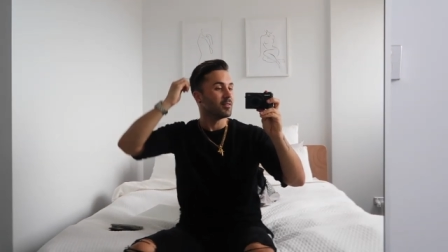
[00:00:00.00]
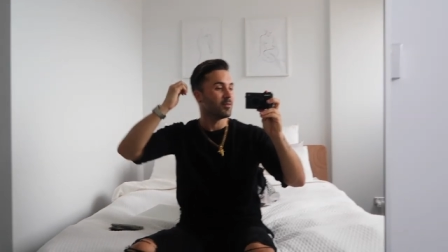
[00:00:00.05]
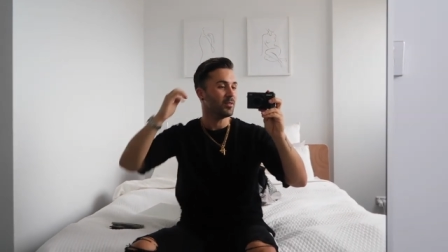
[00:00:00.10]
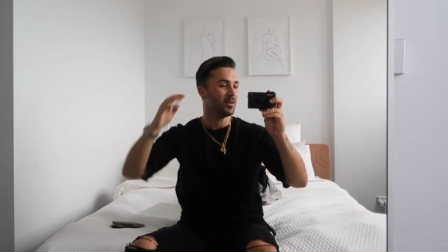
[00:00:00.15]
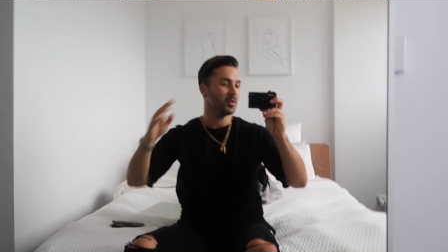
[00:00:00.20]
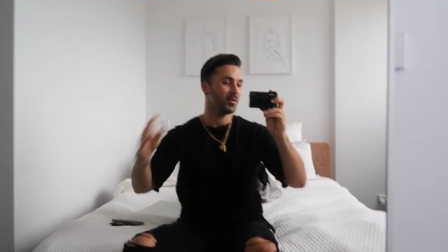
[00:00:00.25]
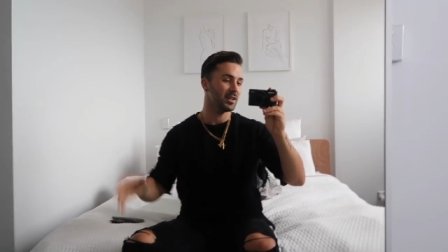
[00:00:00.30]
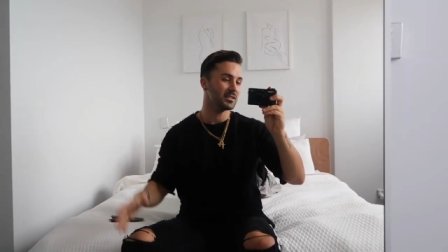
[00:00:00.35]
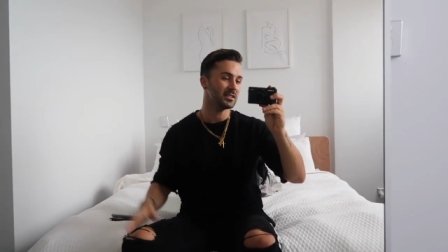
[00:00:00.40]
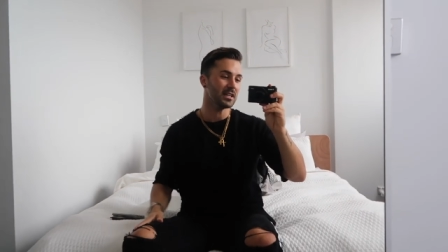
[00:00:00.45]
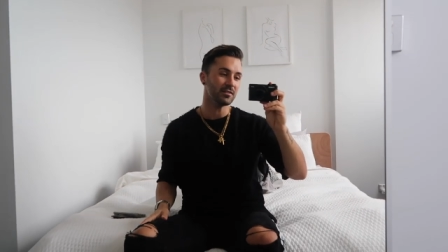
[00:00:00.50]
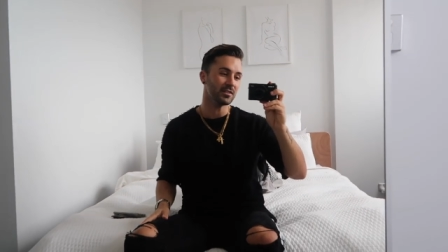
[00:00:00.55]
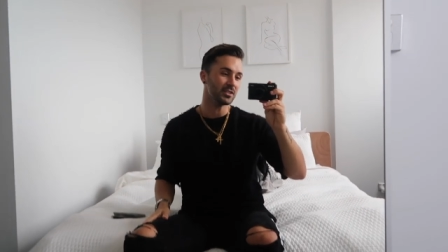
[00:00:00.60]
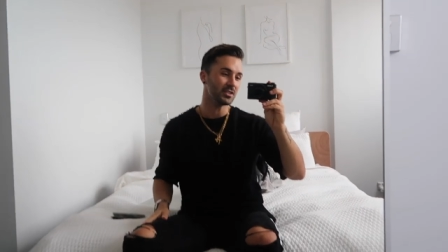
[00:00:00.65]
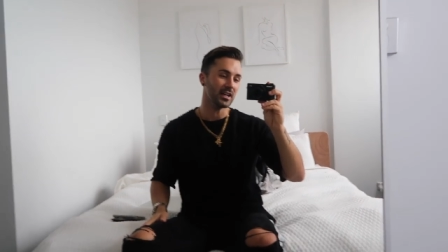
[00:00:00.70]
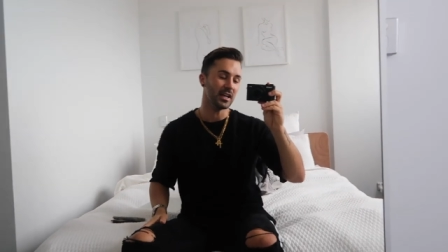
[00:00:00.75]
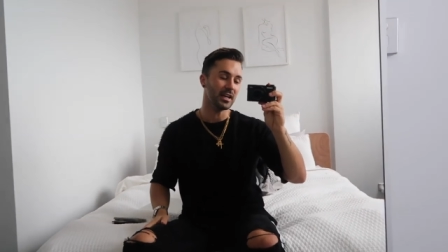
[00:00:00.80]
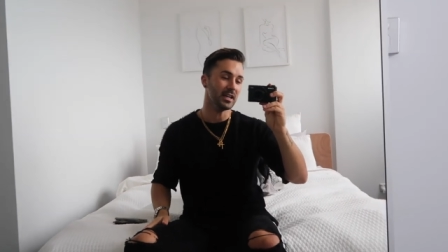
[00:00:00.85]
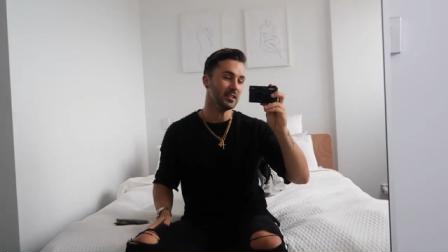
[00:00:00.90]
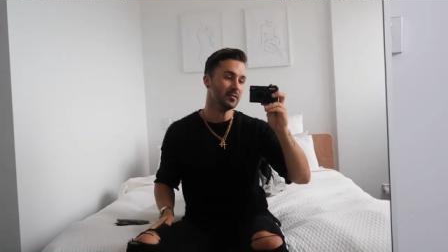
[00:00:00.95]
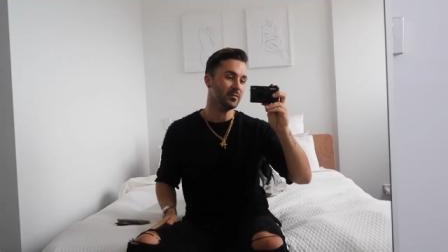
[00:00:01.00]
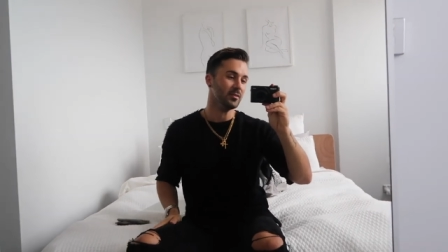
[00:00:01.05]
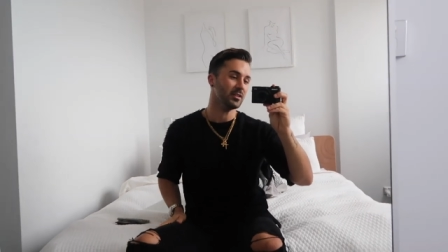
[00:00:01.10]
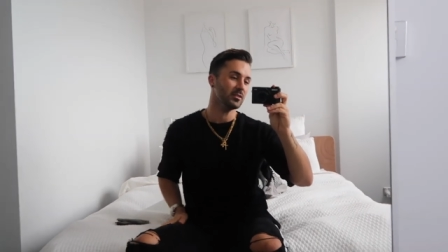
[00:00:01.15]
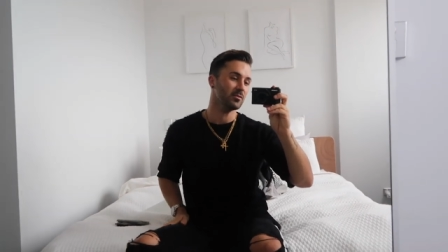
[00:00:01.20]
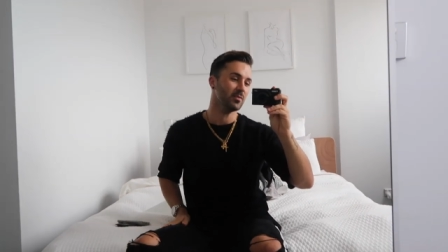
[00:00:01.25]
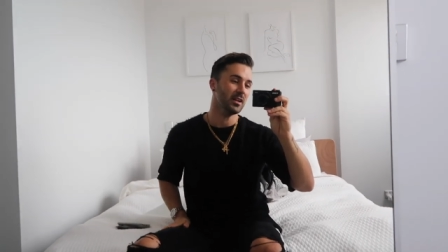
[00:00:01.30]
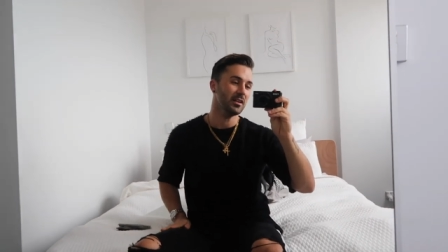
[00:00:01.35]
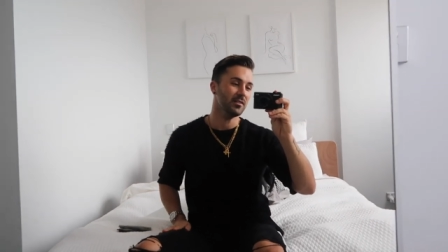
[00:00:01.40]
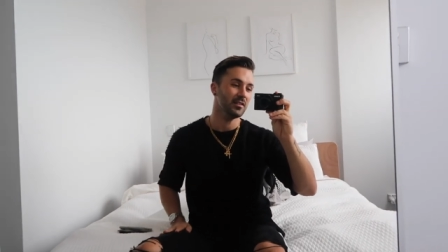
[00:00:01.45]
we always have to change
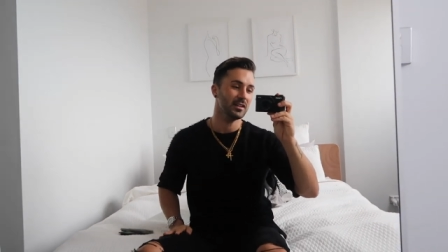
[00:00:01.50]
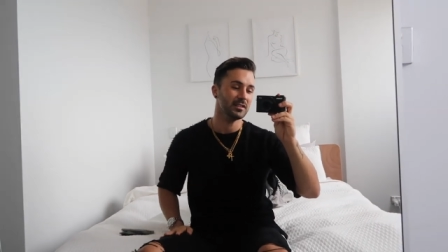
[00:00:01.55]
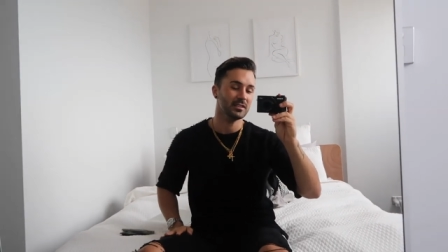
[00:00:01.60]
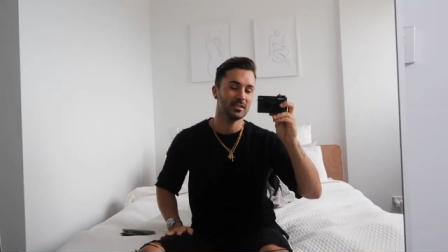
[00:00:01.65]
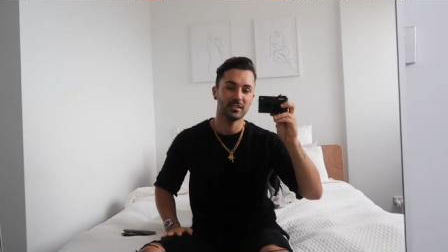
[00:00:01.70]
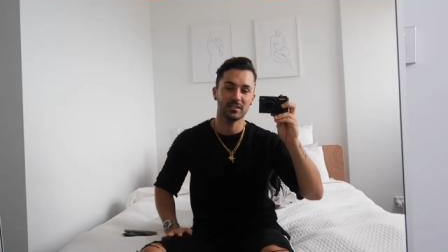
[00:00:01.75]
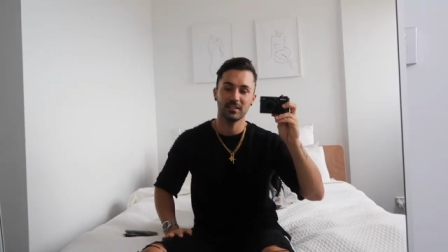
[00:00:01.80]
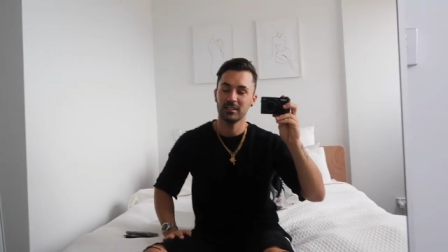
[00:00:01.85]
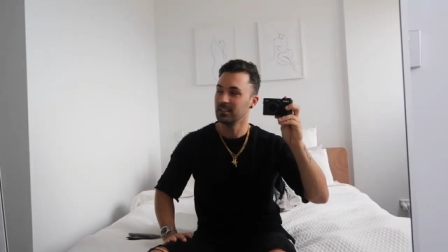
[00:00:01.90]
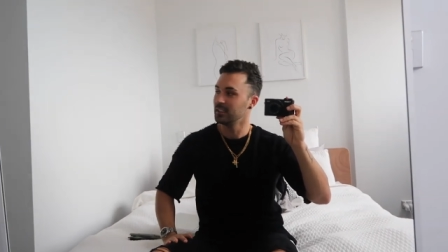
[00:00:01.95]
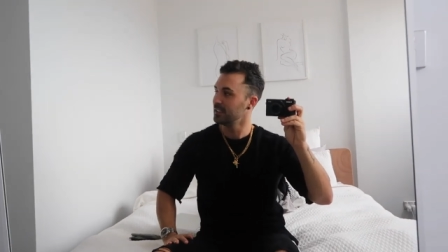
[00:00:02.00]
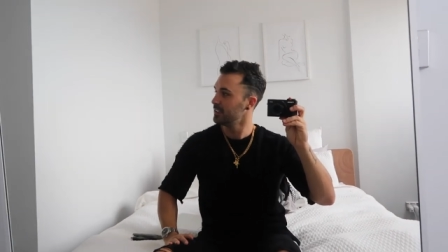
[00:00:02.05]
because one of us,